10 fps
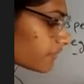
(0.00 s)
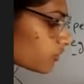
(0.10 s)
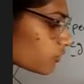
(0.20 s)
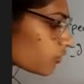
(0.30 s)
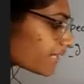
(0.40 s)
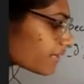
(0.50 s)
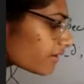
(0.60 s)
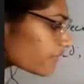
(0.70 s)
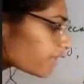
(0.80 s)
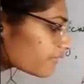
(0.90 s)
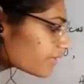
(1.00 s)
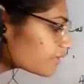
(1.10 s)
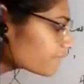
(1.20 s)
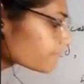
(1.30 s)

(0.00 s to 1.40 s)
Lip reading: You know that now very well,